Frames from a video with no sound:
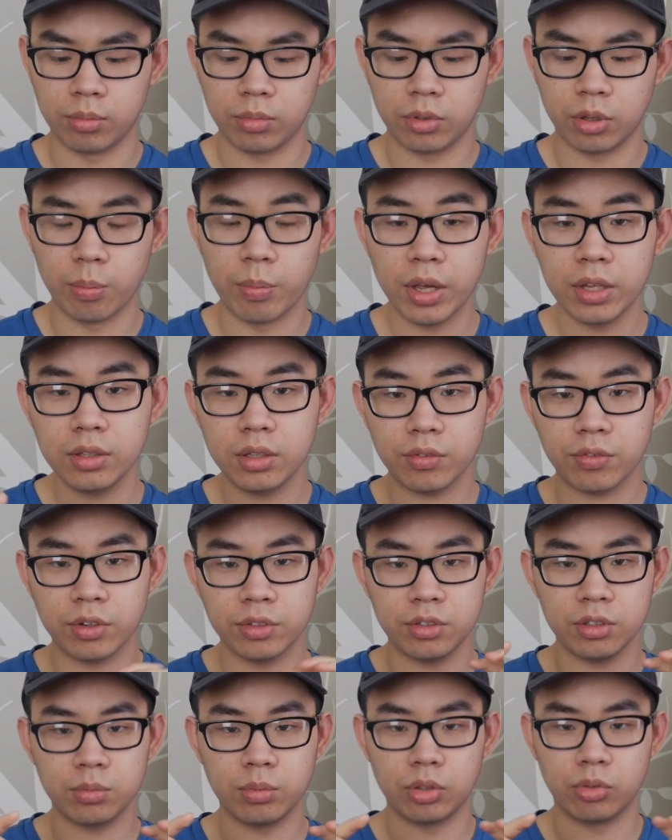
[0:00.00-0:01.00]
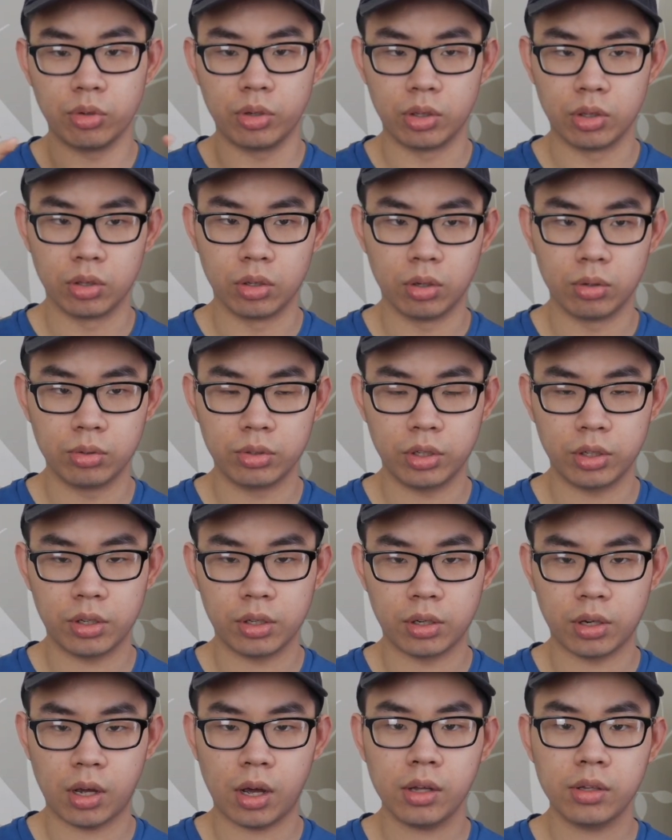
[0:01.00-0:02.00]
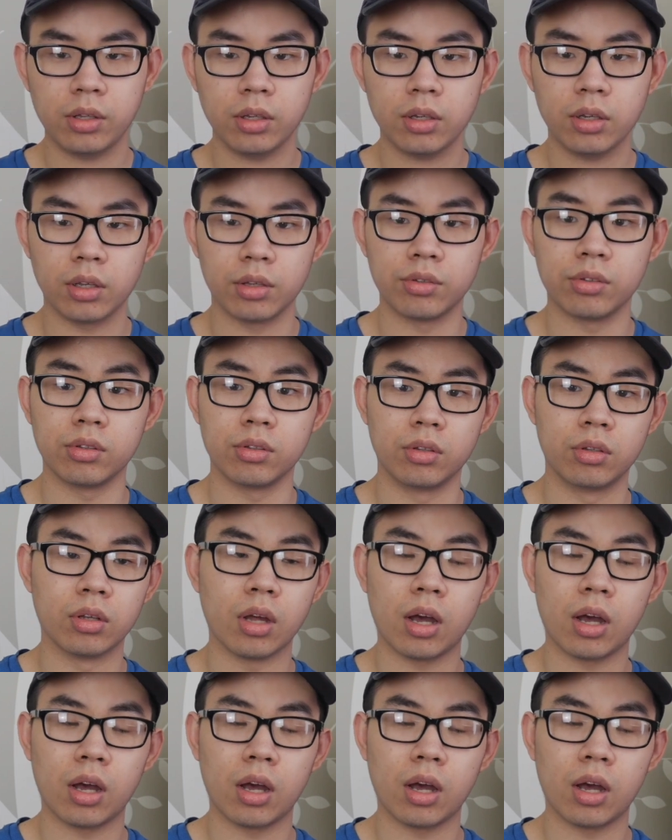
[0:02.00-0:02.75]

the main differences between low ticket and high ticket is you,